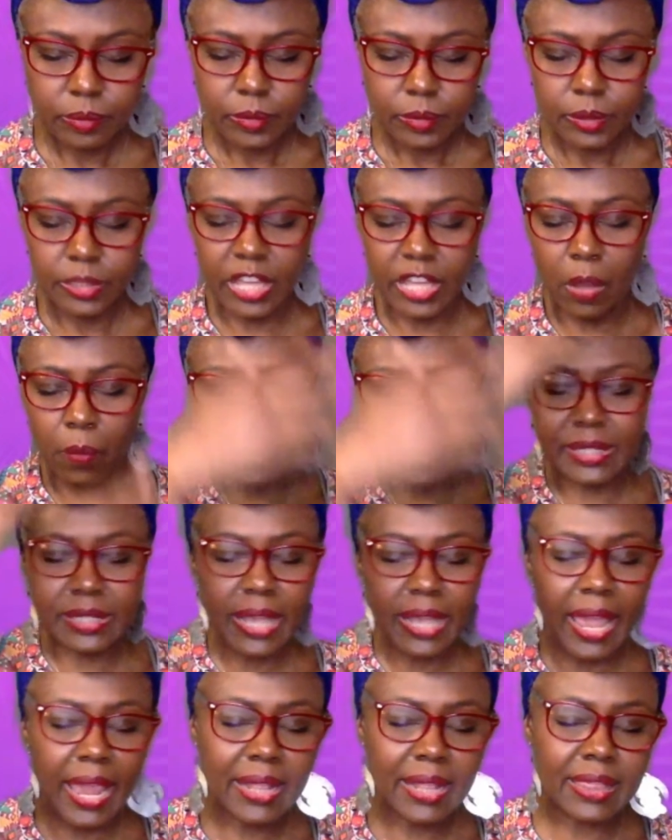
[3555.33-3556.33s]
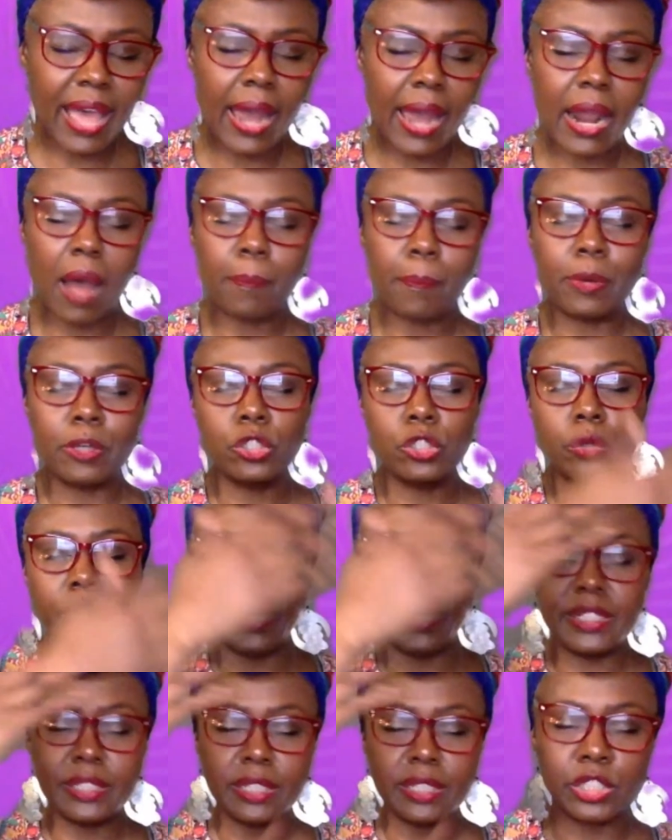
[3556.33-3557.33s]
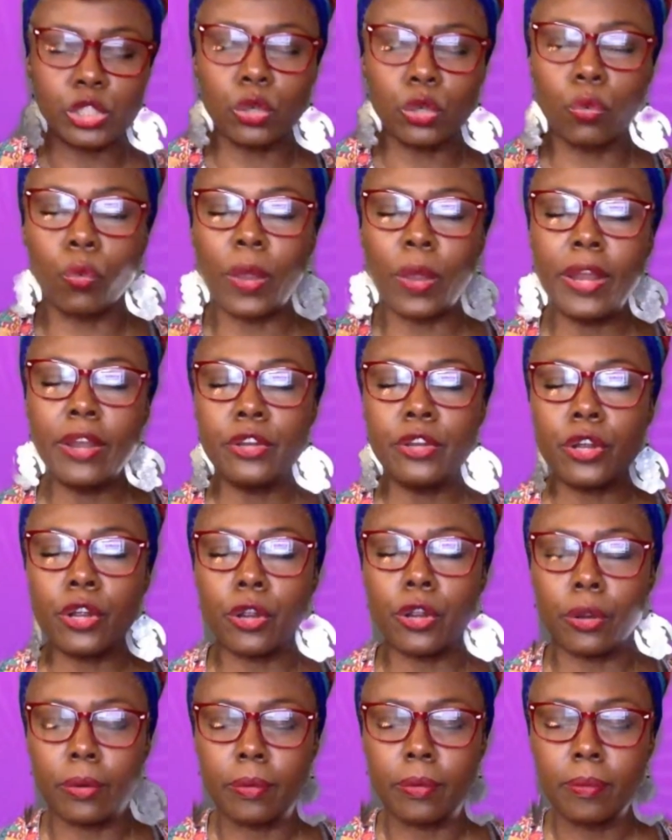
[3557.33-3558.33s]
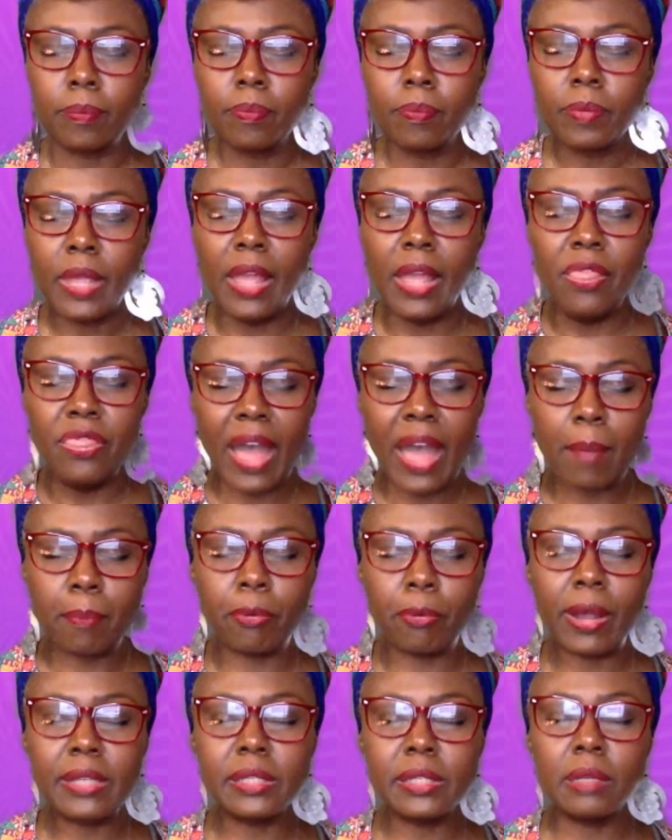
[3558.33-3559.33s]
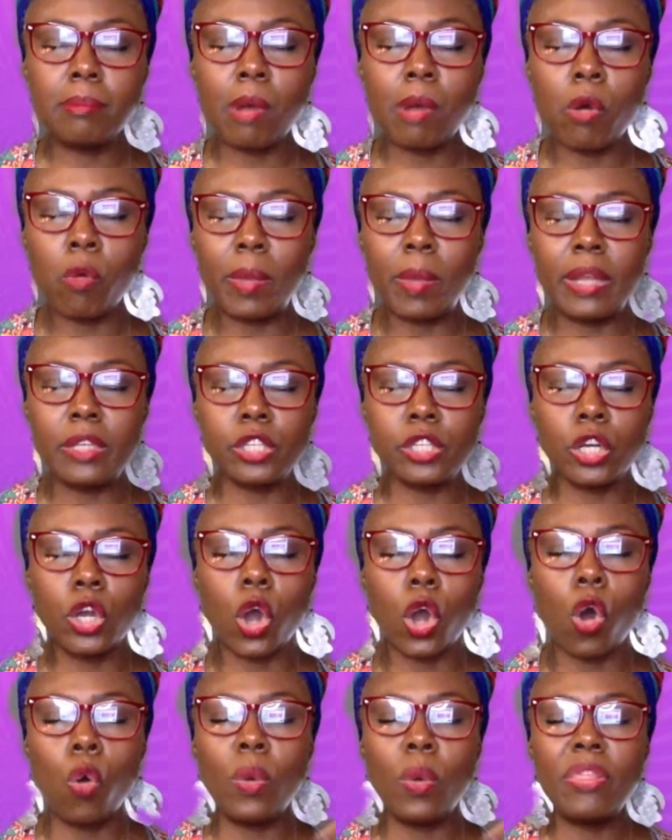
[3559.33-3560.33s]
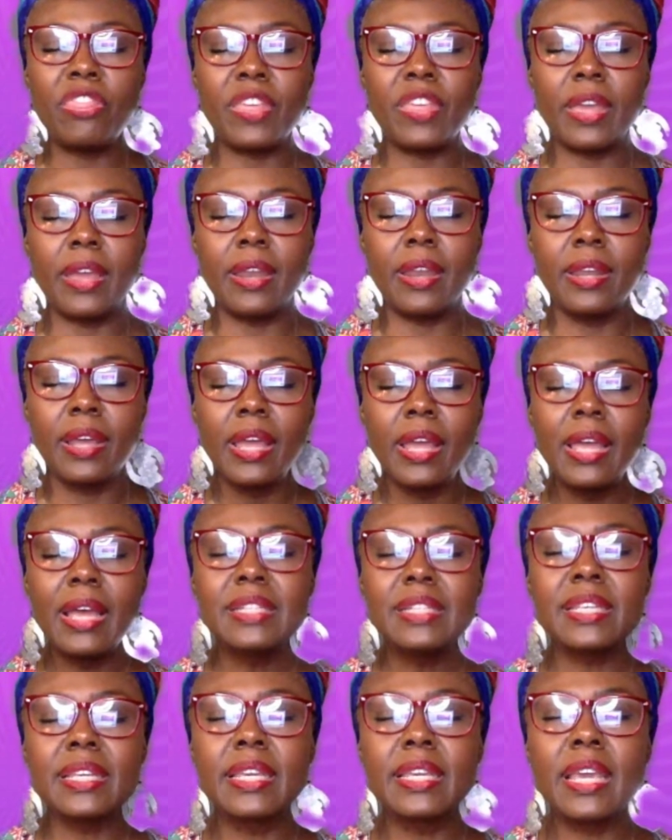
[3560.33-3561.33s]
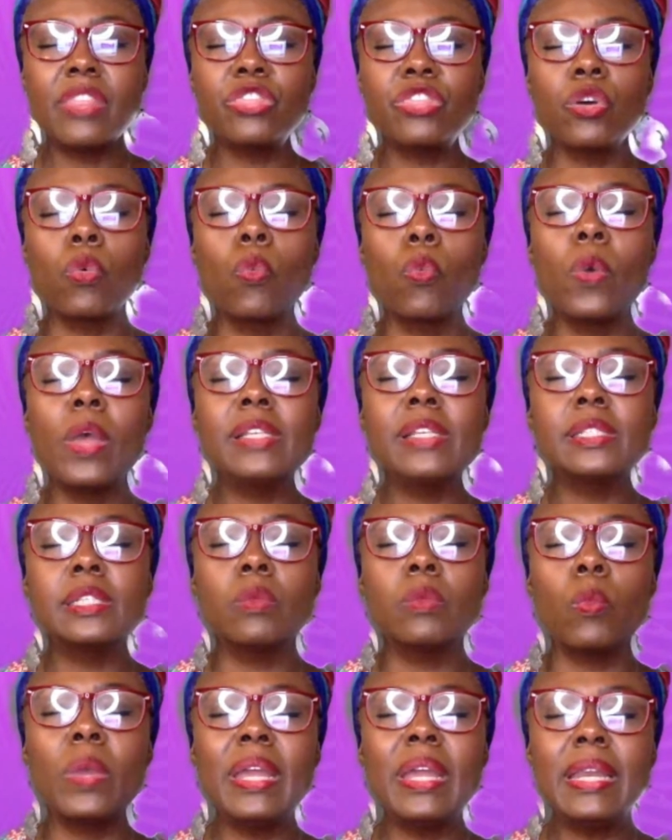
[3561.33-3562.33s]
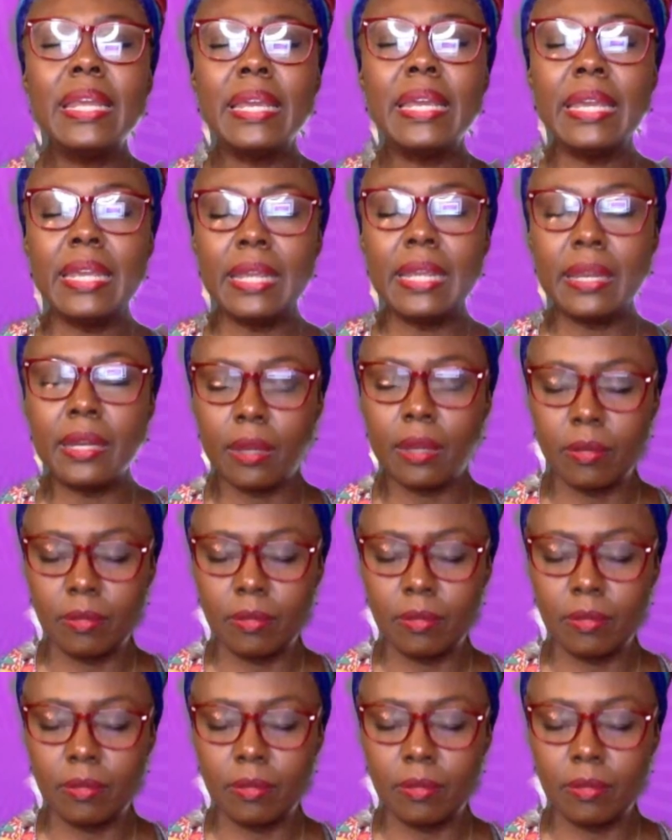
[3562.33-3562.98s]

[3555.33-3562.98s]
That we take that opportunity to surrender in that present moment, to go within, to get the wisdom we need,